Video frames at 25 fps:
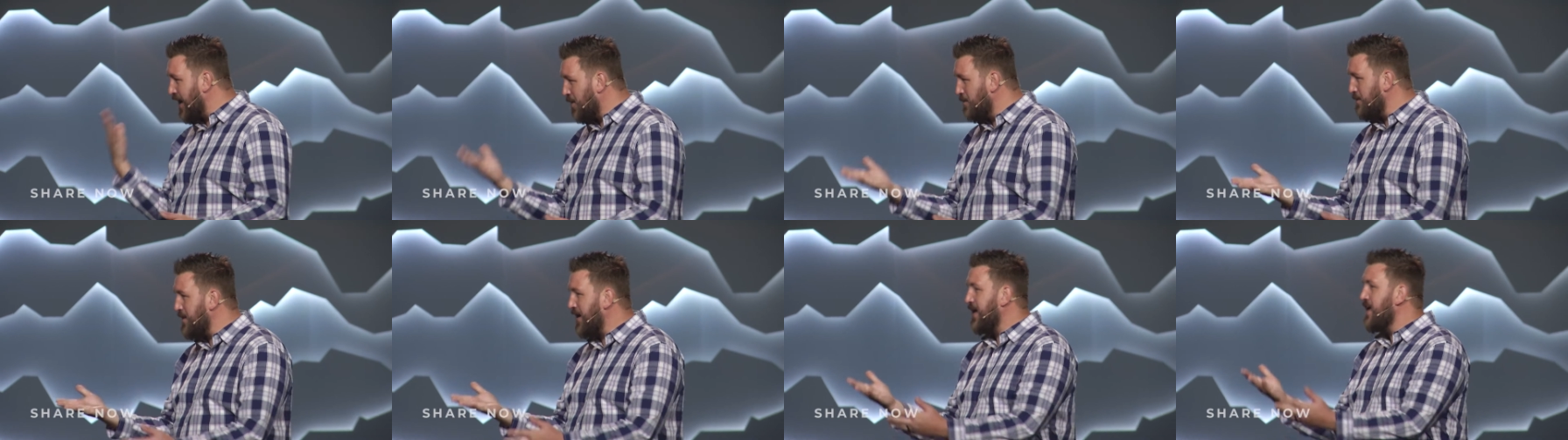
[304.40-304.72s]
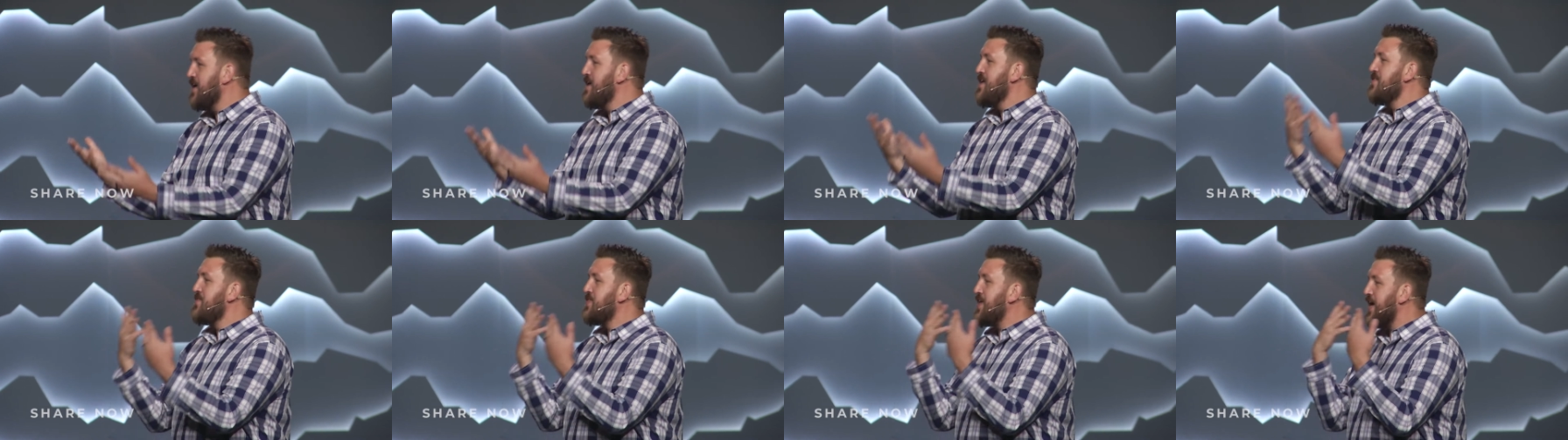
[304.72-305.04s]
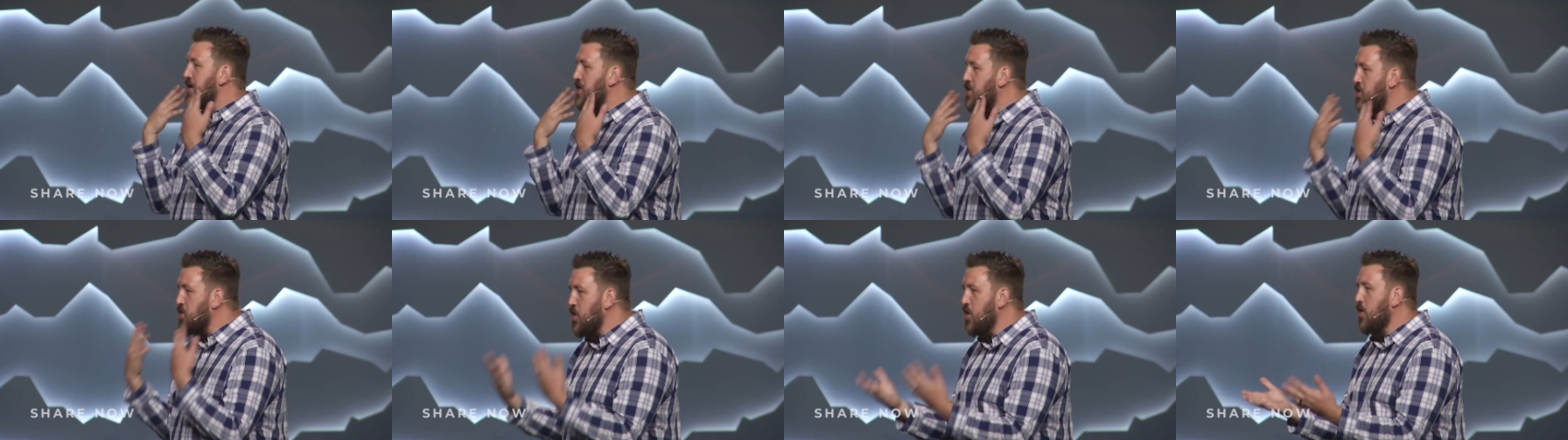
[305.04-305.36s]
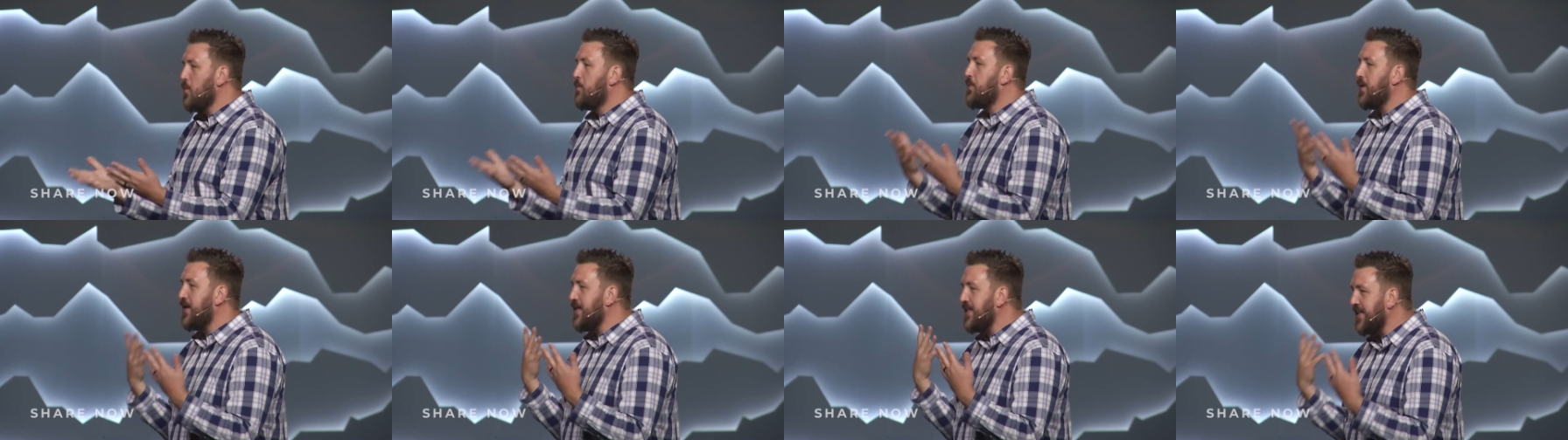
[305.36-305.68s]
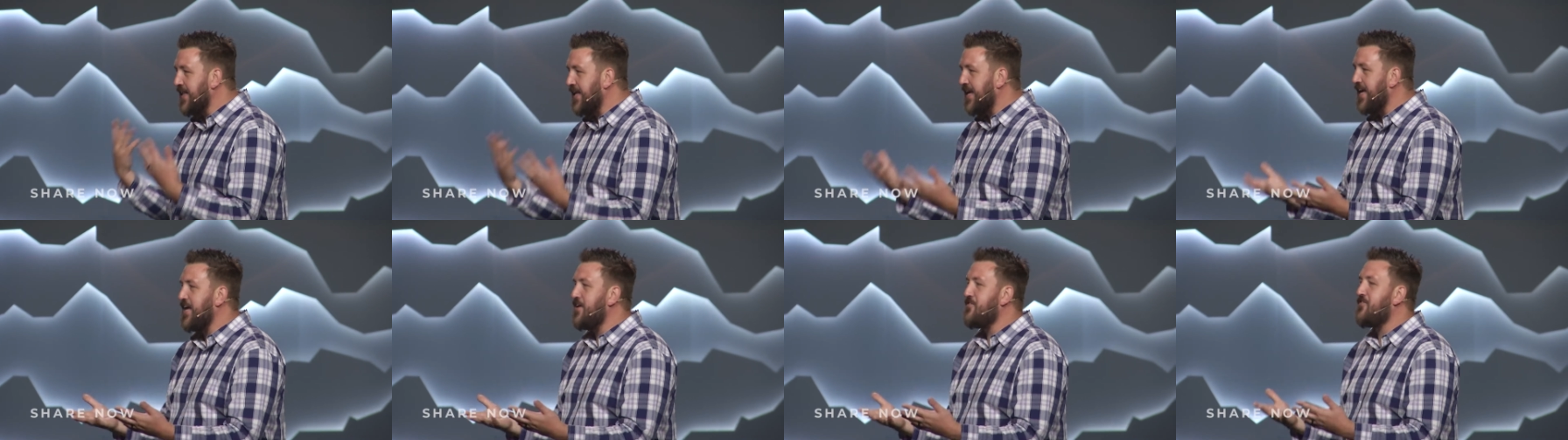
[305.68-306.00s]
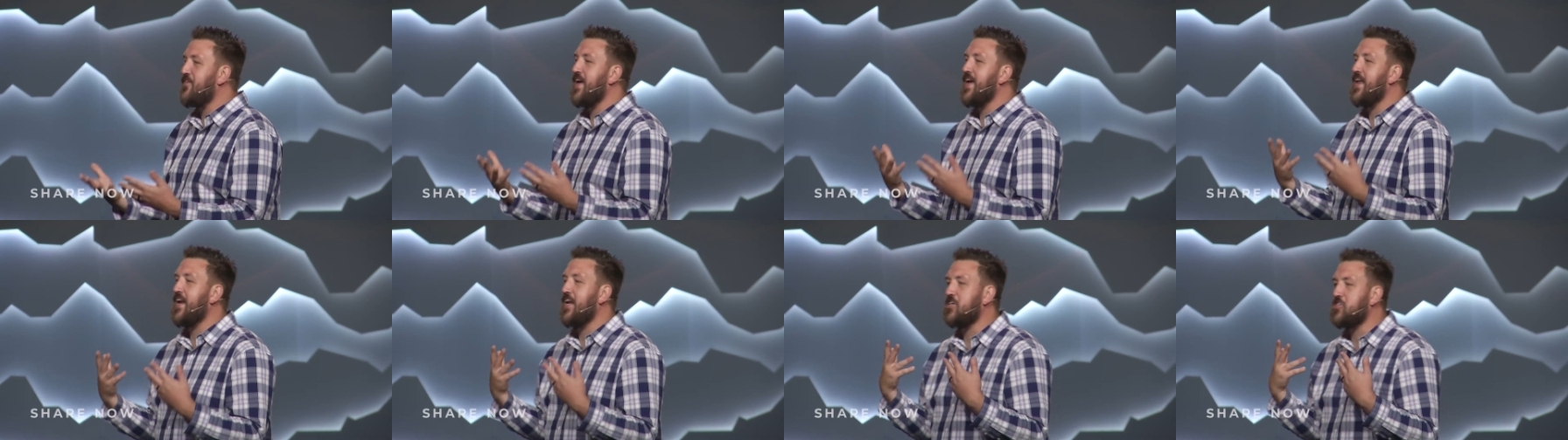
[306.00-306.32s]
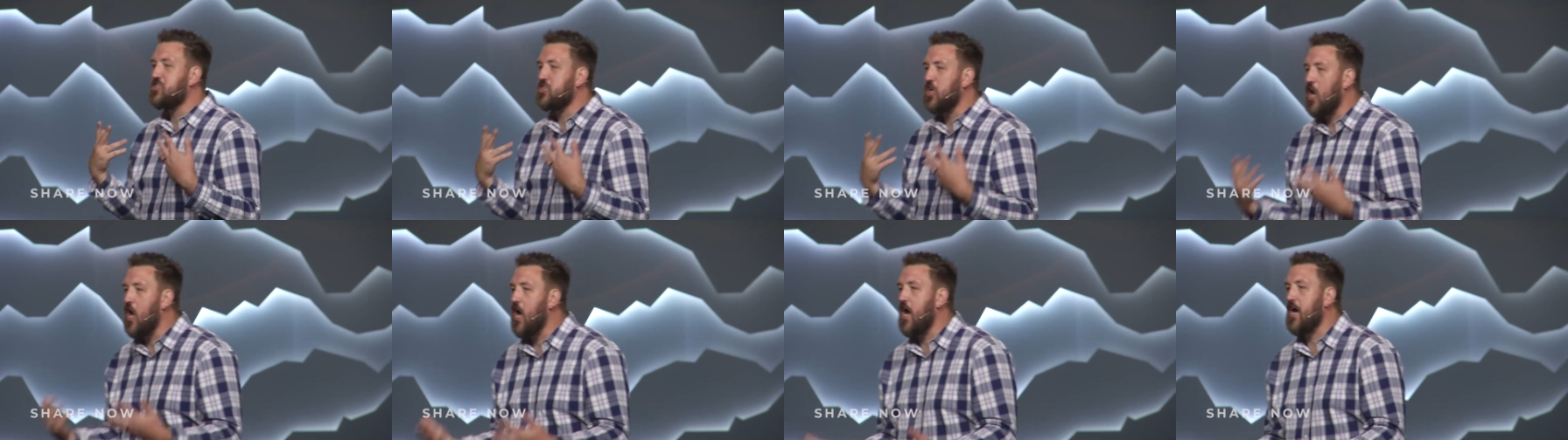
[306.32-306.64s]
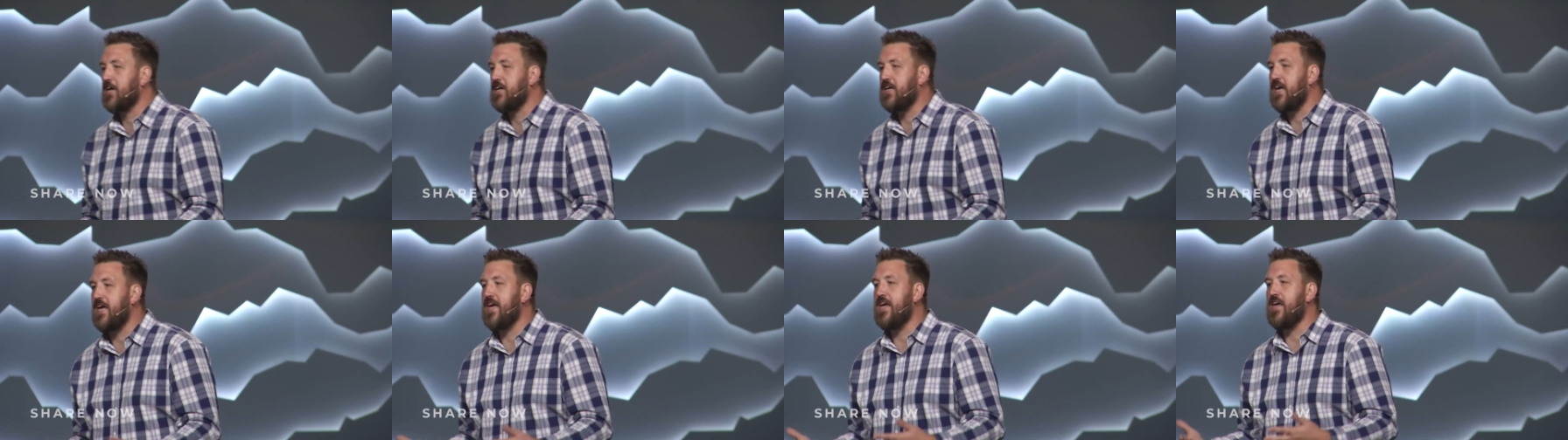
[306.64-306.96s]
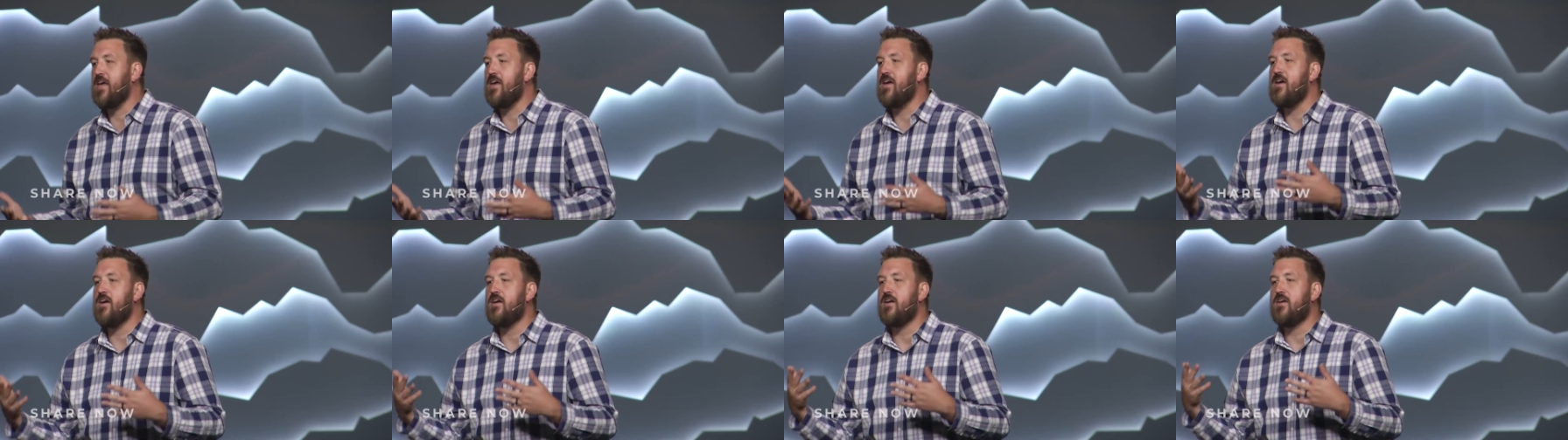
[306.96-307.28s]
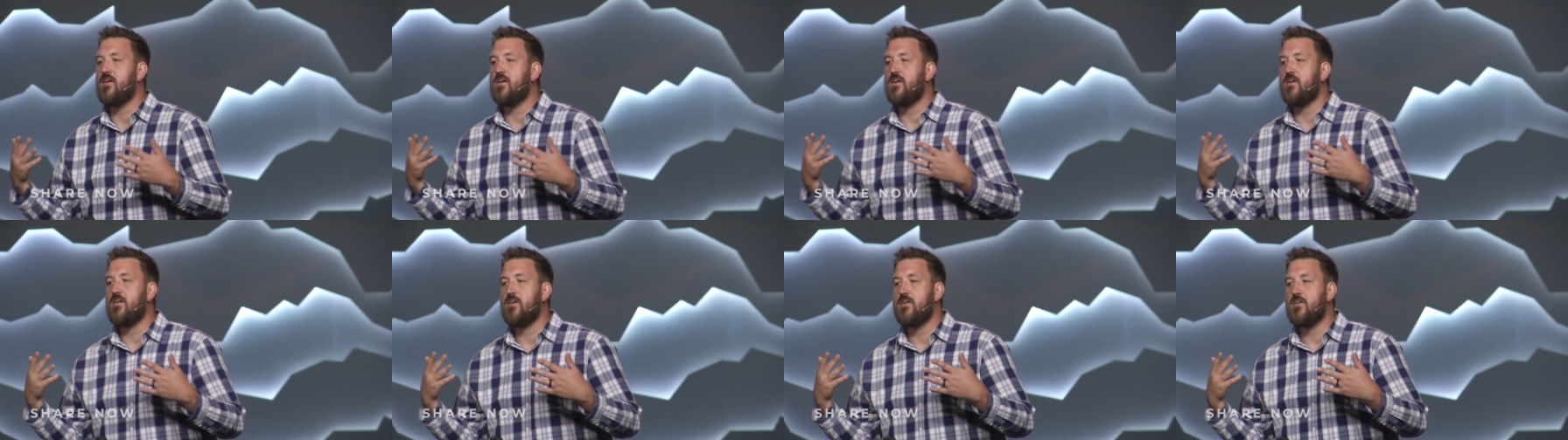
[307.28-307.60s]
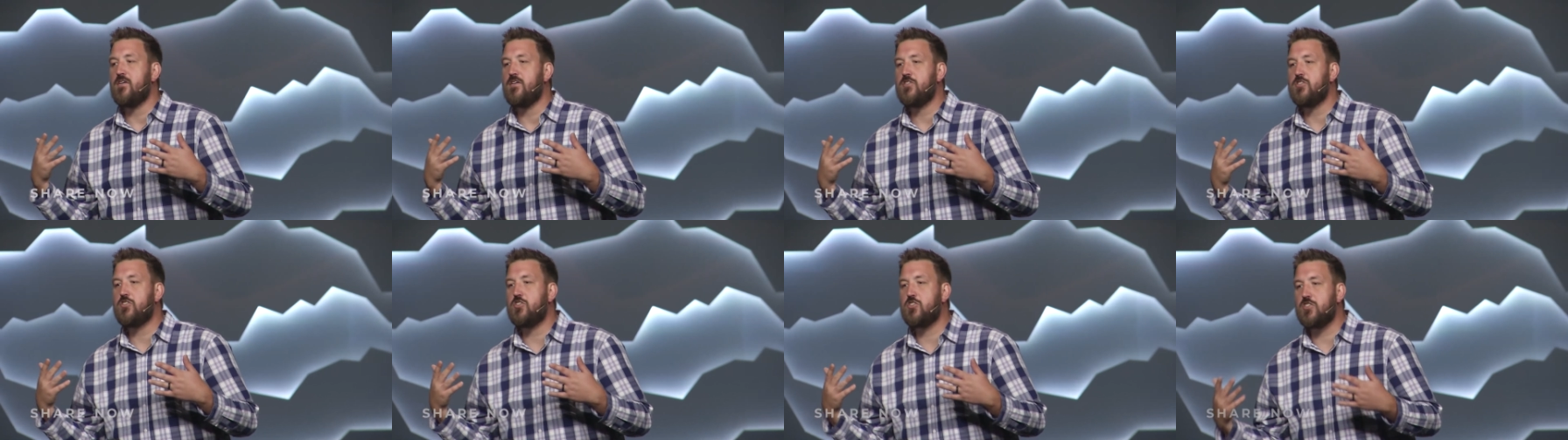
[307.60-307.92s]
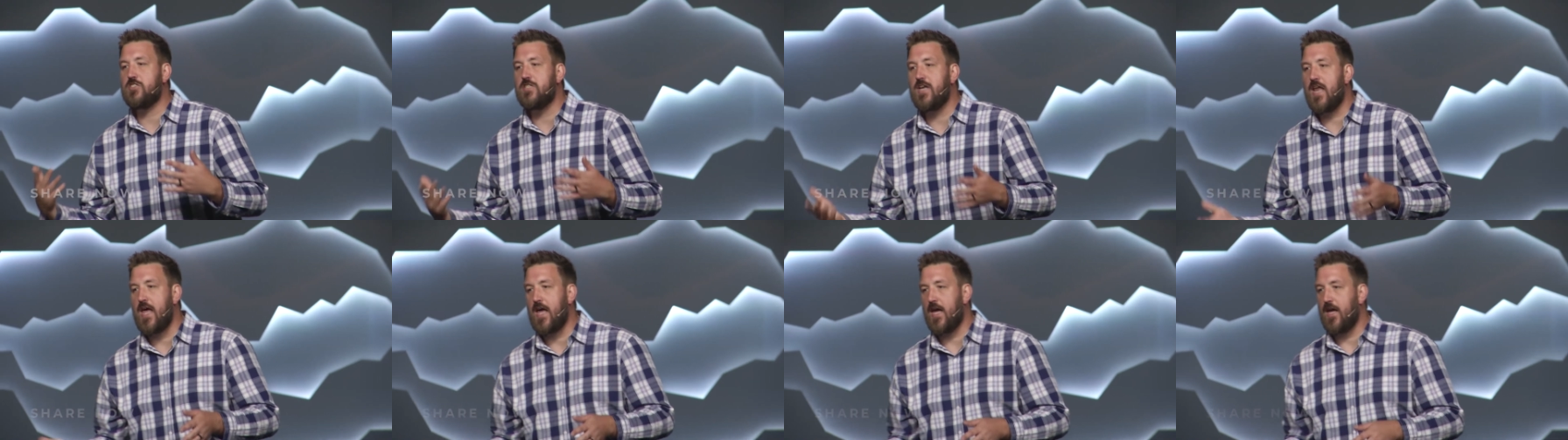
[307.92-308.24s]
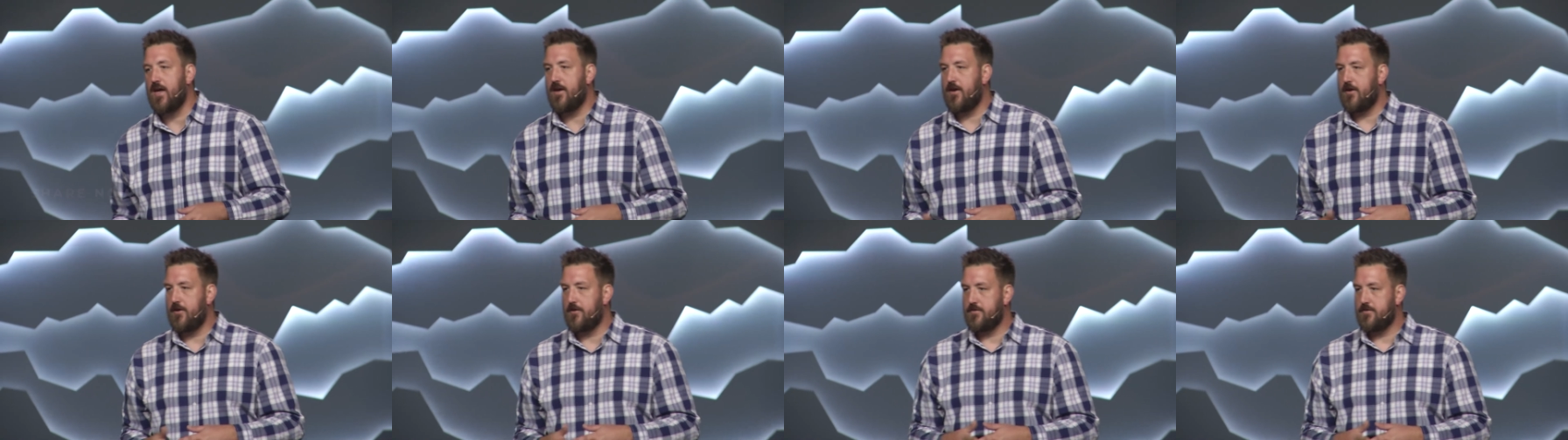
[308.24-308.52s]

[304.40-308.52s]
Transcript: me that you believe in a talking snake.